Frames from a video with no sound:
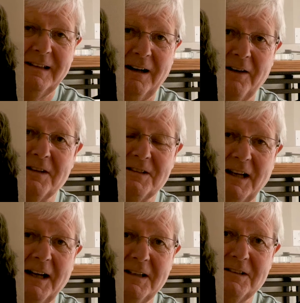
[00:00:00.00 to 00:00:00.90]
on the
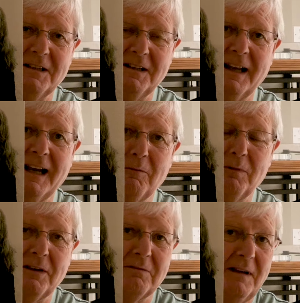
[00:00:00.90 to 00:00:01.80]
stage in there
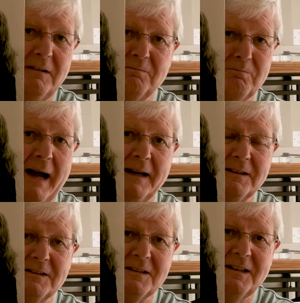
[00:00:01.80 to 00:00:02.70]
with
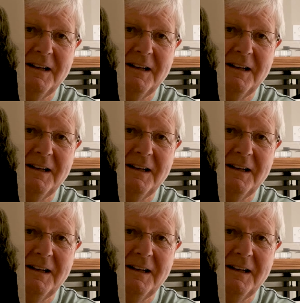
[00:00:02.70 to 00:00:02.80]
bands.